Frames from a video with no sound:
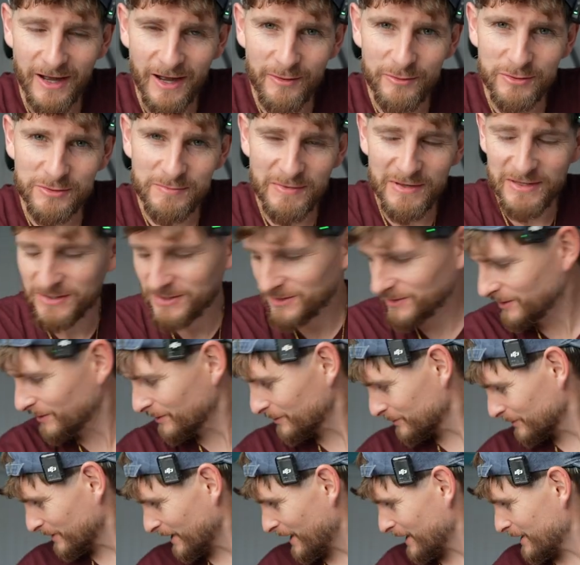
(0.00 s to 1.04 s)
I was meant to
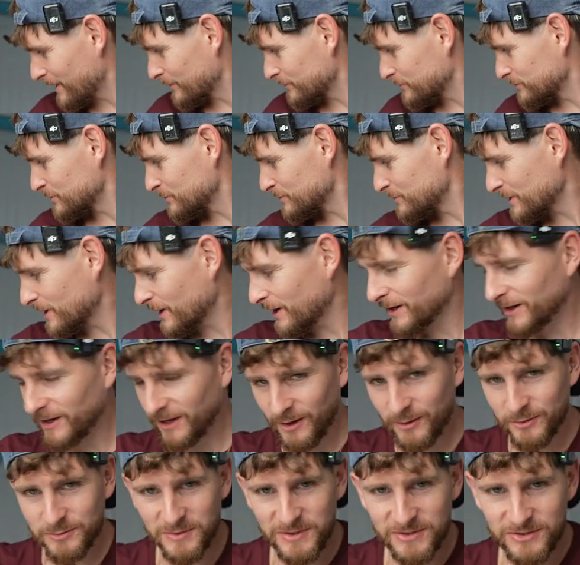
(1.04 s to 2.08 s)
go, hello, Duda.
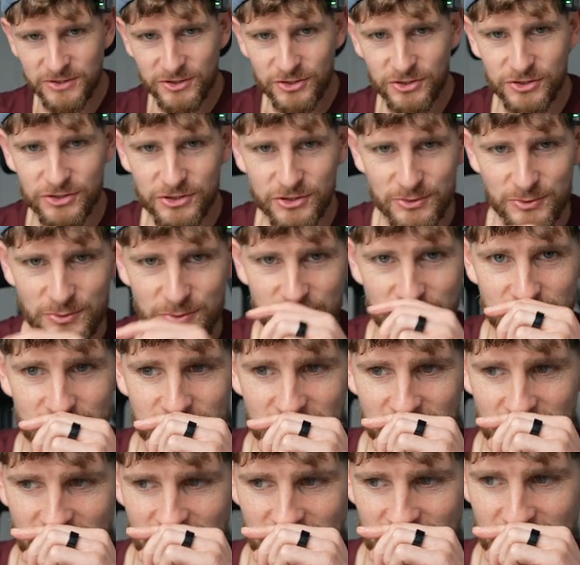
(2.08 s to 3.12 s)
I was meant to shoot.
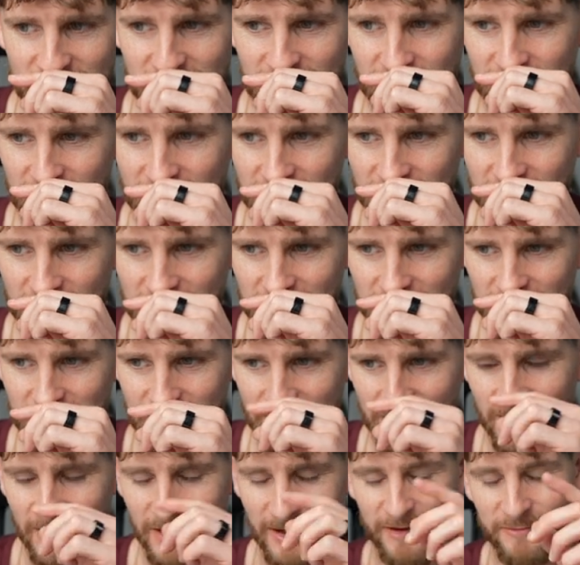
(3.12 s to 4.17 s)

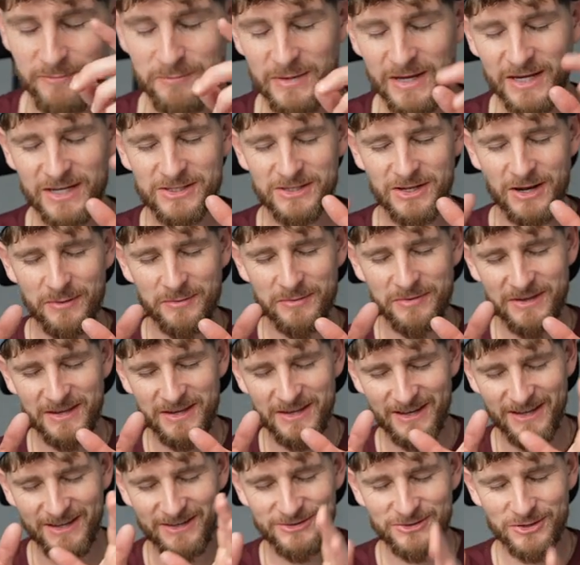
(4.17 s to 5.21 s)
I mixed up the
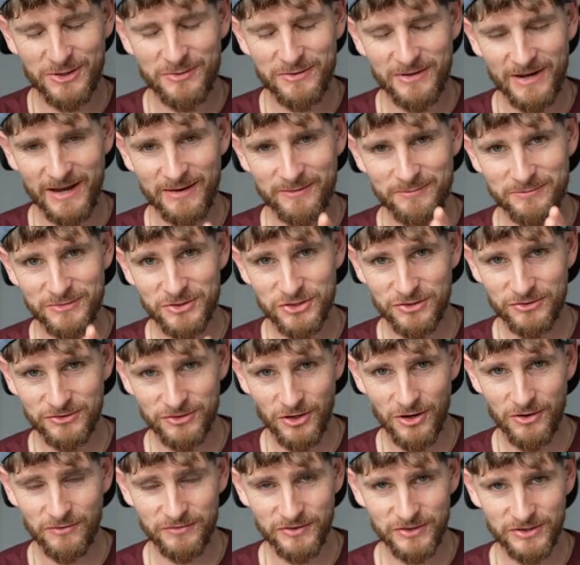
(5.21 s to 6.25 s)
intro that I
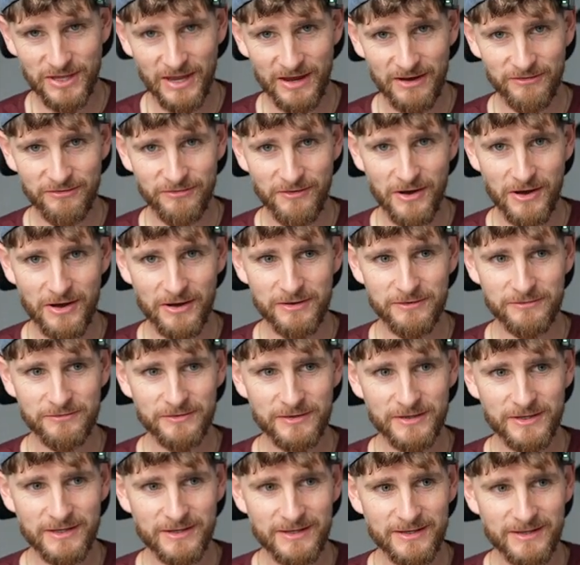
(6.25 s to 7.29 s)
shot for day five,
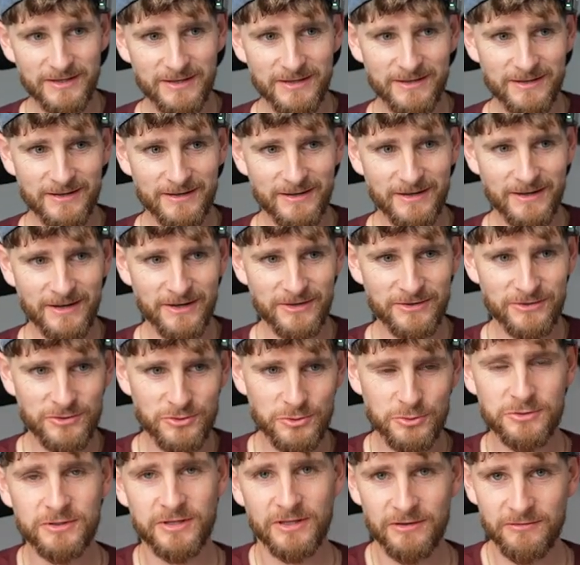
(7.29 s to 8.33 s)
I
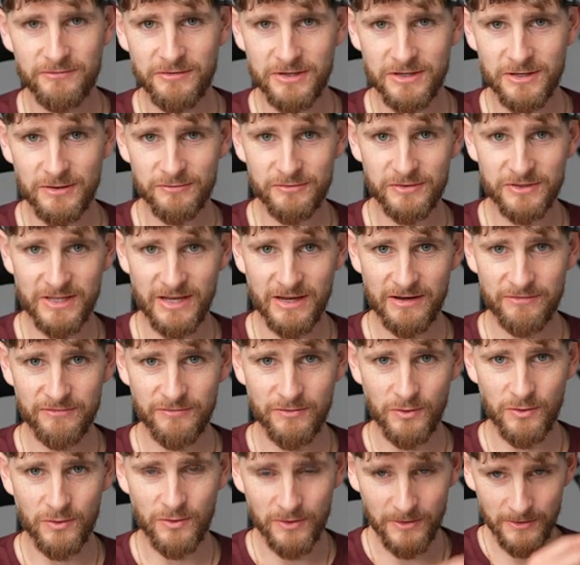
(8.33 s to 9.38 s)
used in the video for day
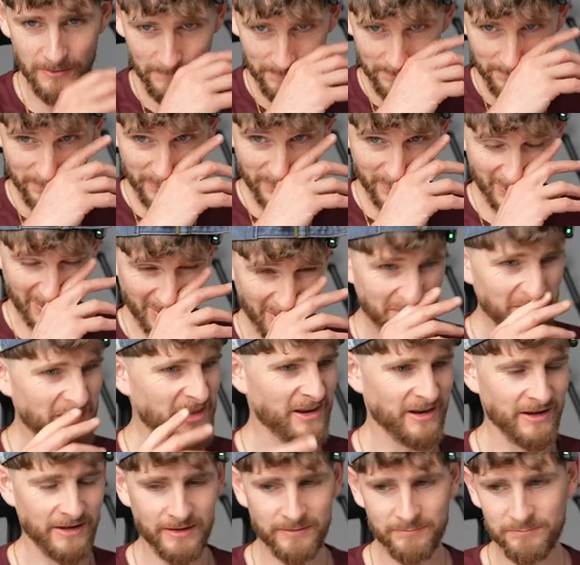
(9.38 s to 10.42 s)
four, and
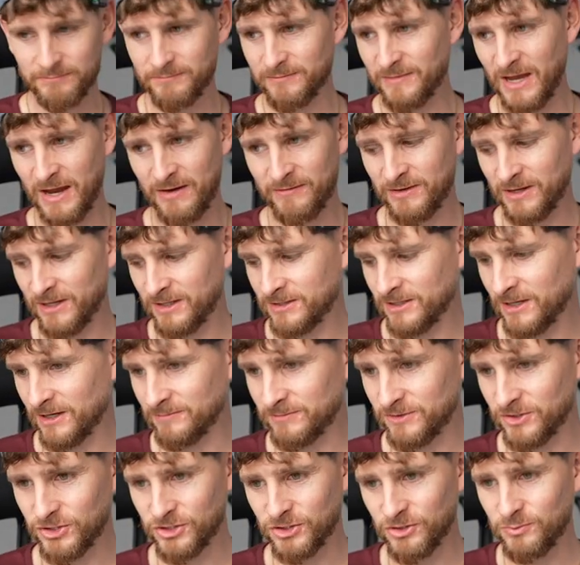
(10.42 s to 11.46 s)
then I haven't had
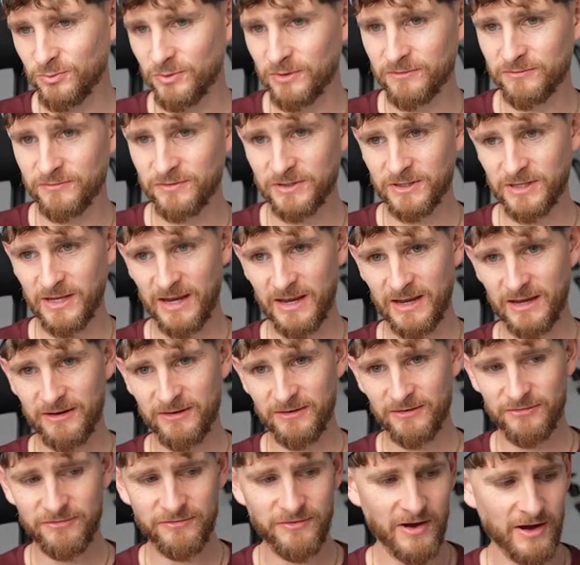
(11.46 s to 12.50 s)
time to shoot one for
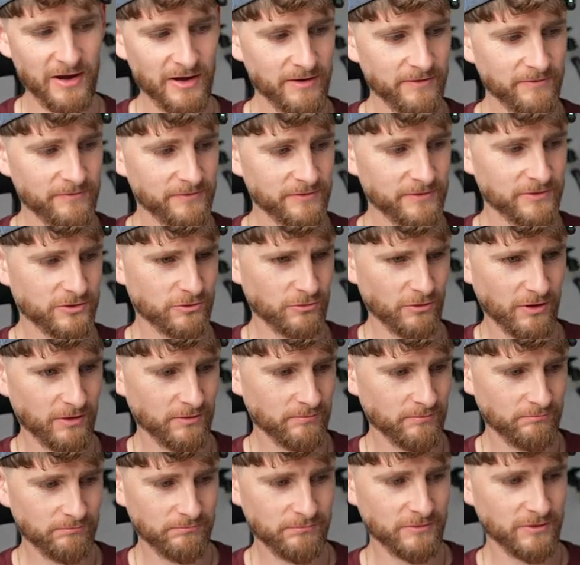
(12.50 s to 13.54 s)
day five, so I
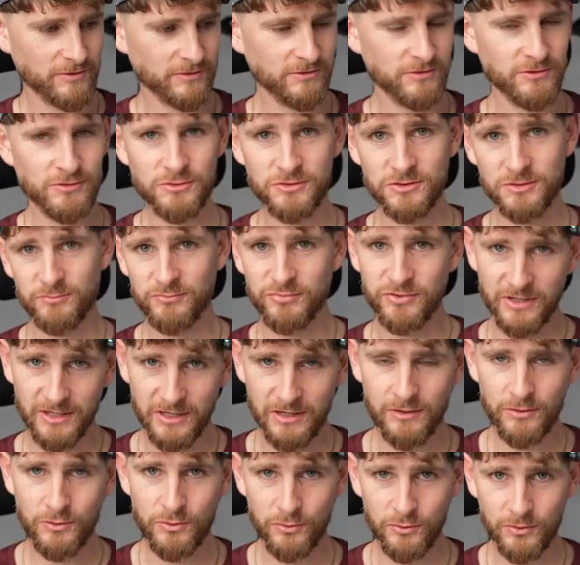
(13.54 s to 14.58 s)
used some pretty
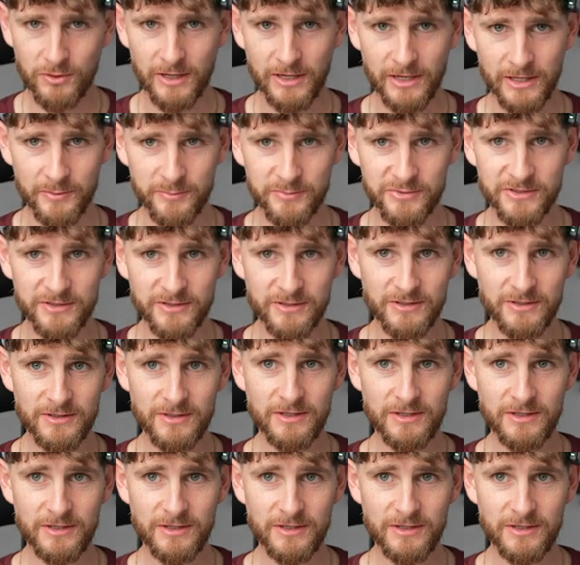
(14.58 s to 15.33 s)
cool clips